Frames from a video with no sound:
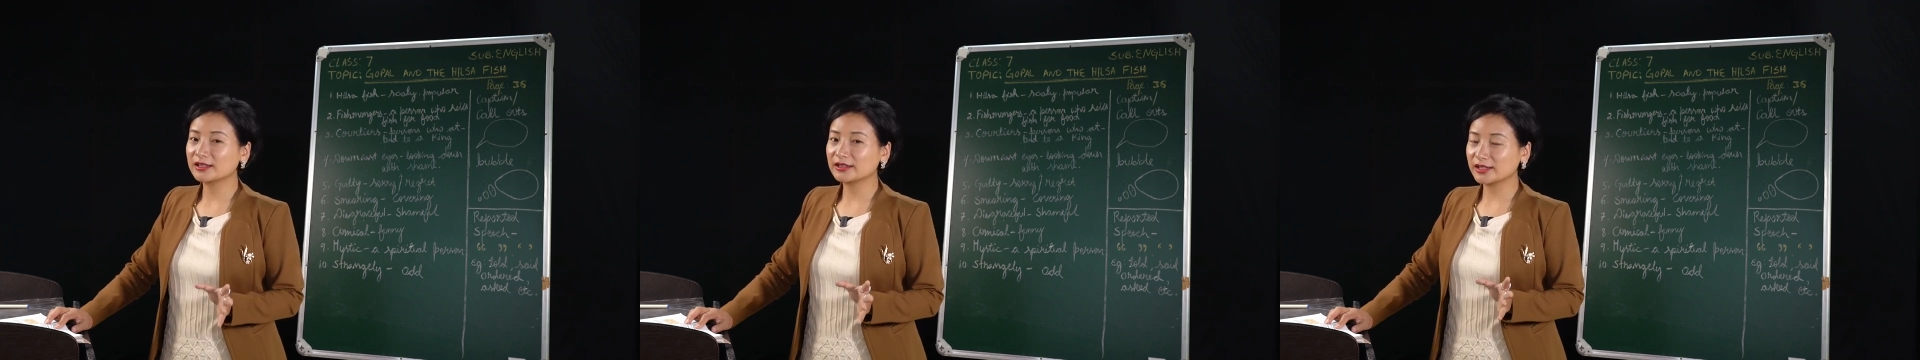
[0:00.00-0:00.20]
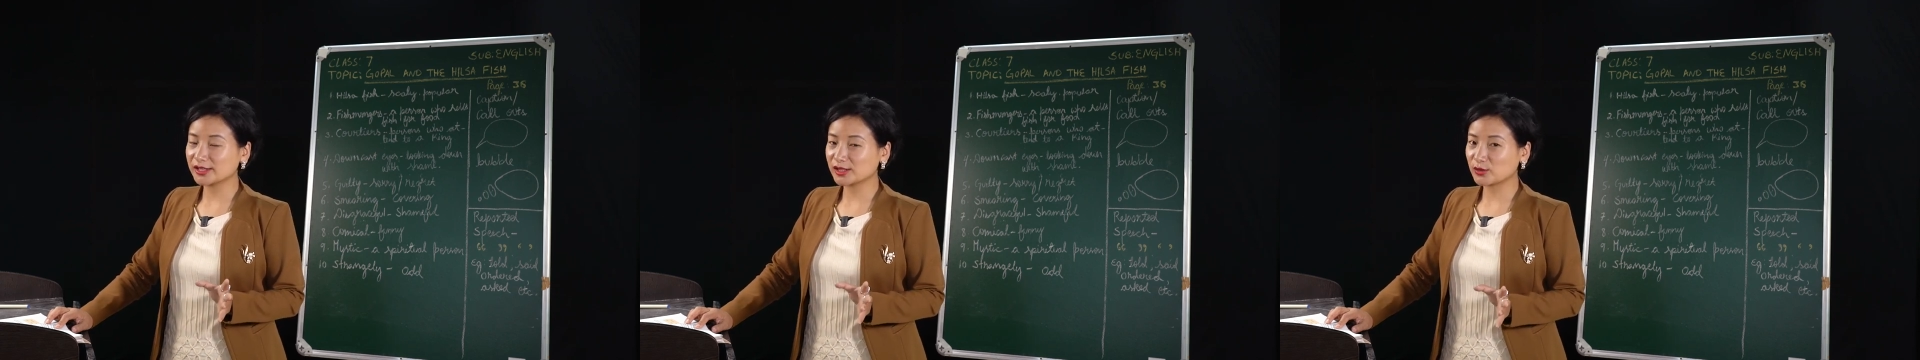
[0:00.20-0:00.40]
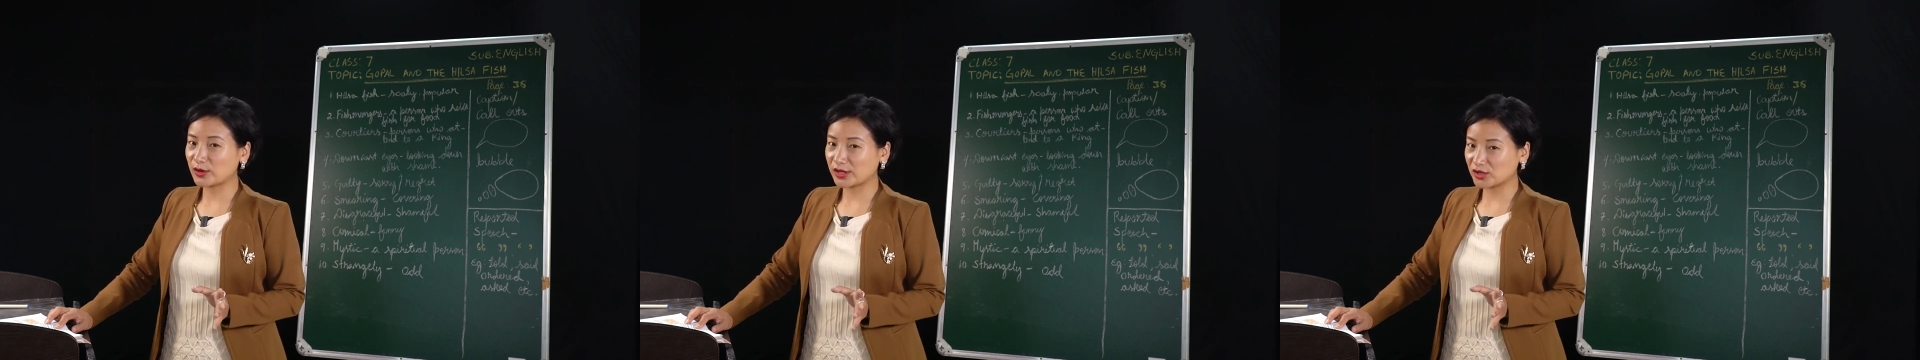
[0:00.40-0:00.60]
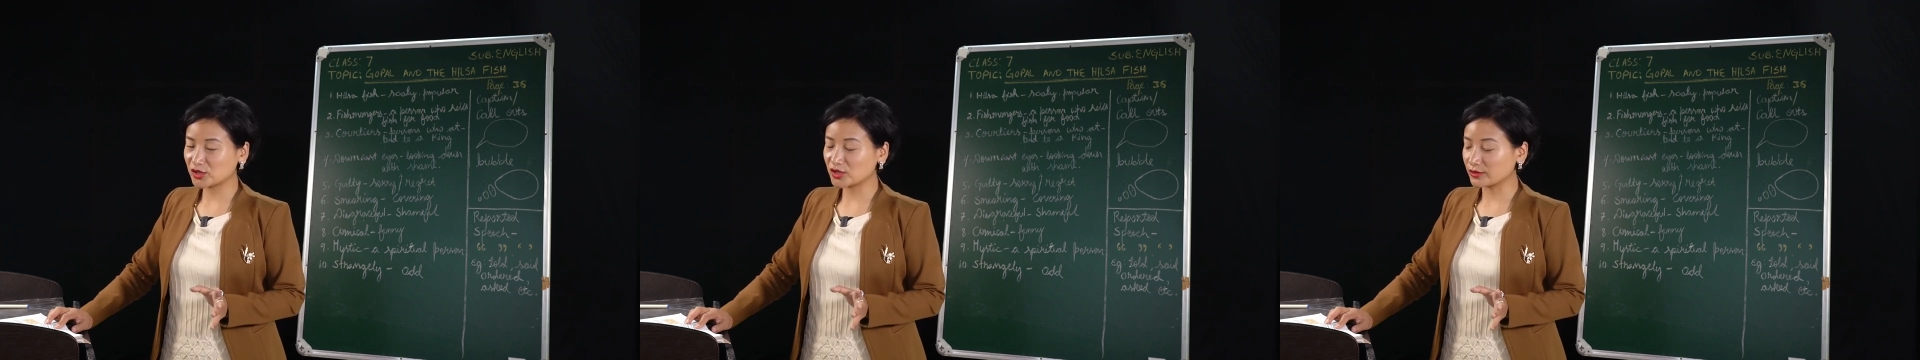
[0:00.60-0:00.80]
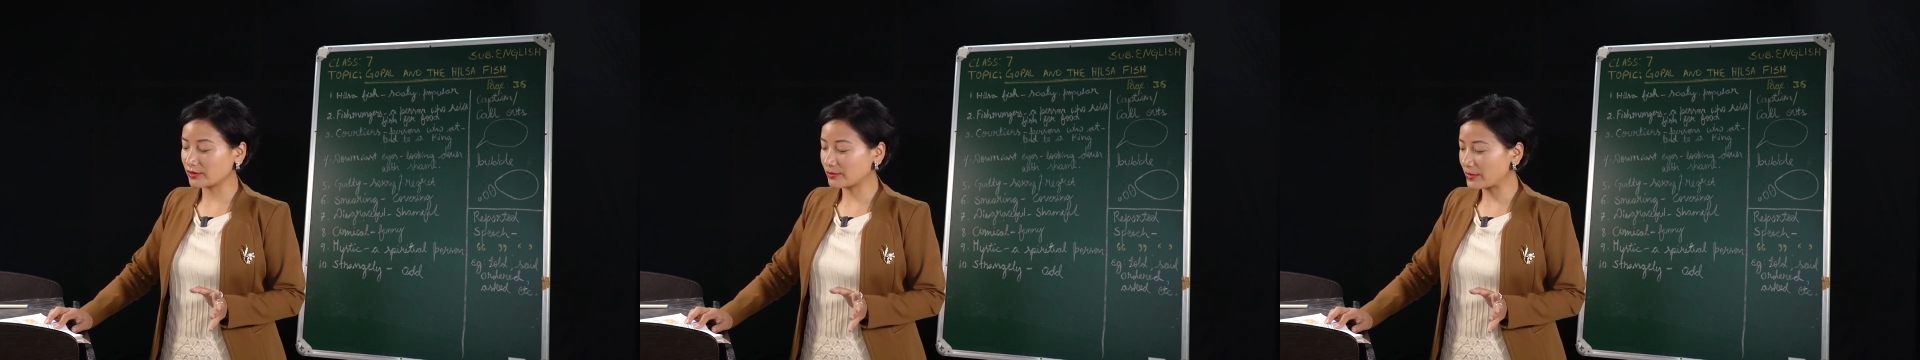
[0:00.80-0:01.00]
this
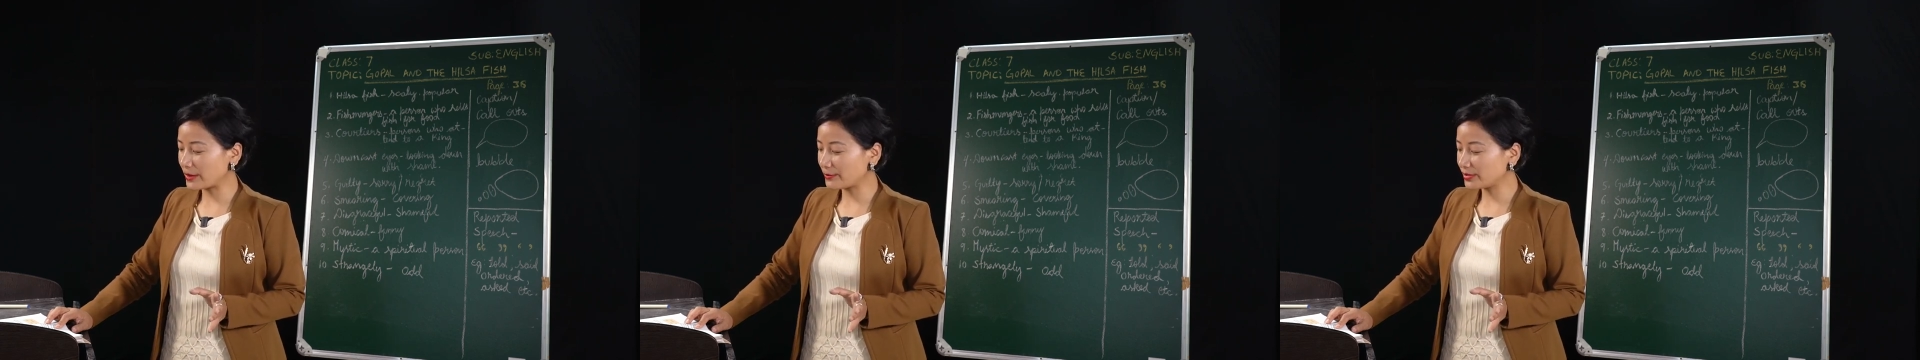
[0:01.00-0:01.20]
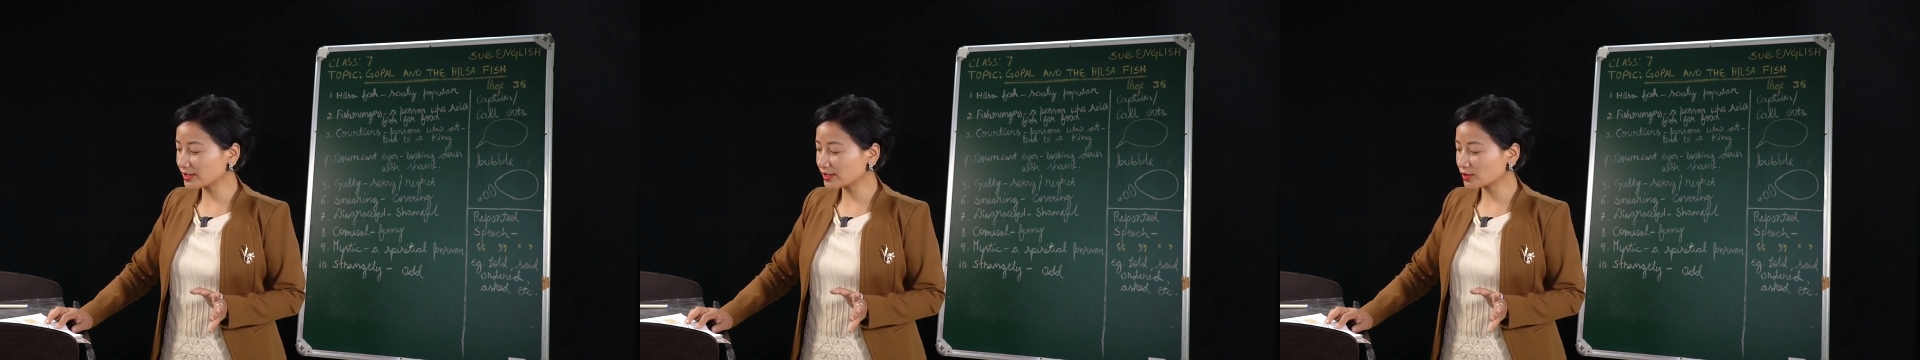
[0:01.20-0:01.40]
question, remember?